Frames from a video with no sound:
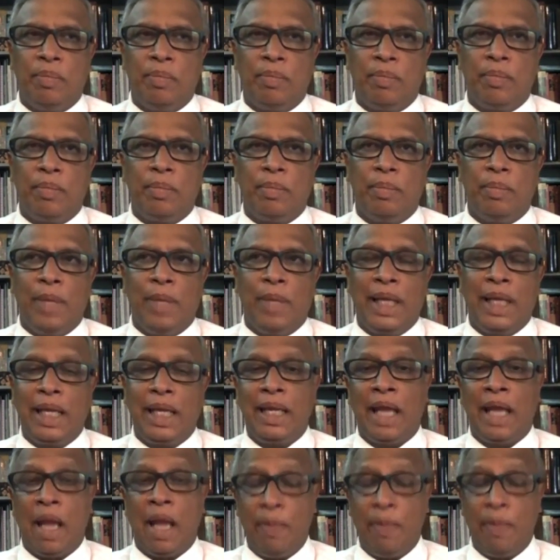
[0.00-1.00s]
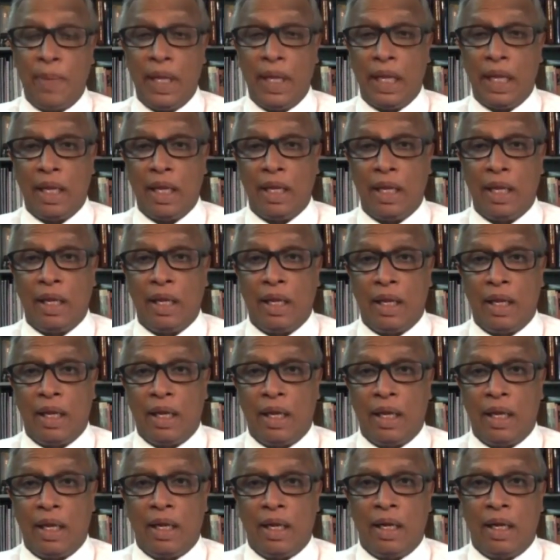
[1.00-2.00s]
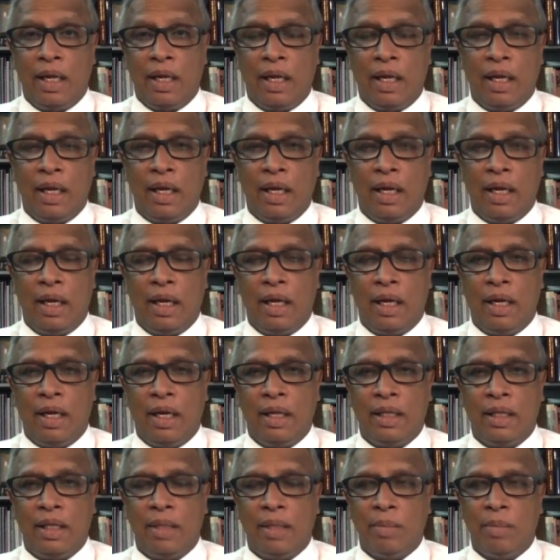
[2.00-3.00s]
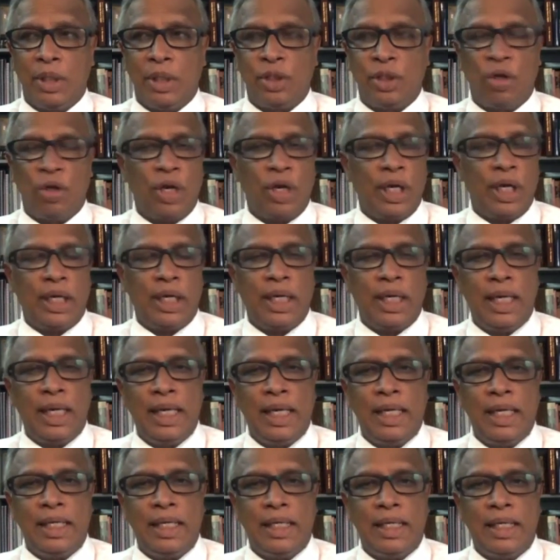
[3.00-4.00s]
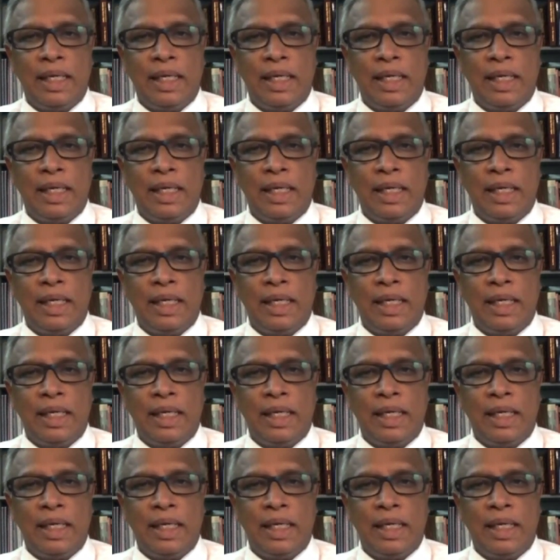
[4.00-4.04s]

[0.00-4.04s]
making happy the majority